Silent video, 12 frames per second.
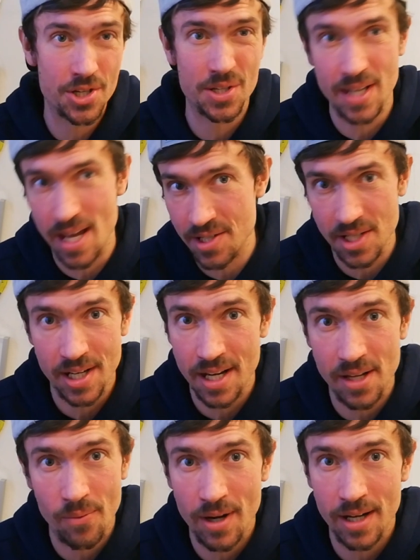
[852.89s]
or just guess
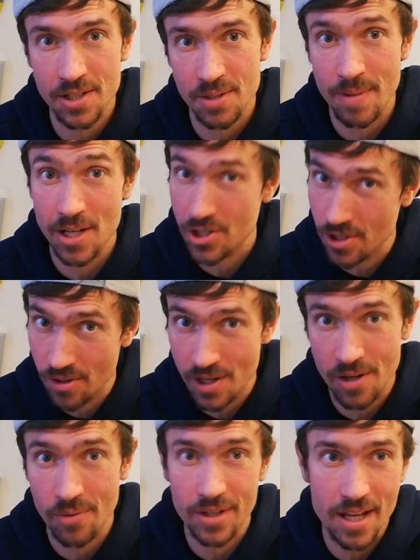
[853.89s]
it anyway to make
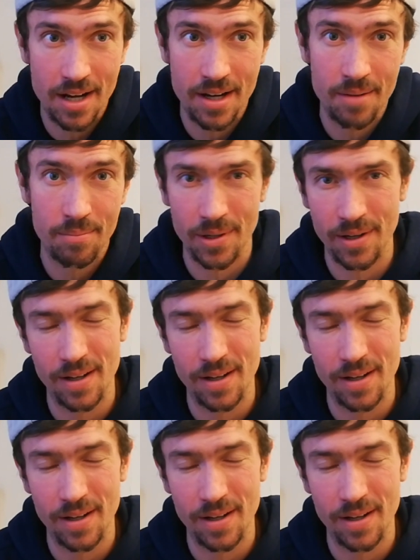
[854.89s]
sure you don't get it.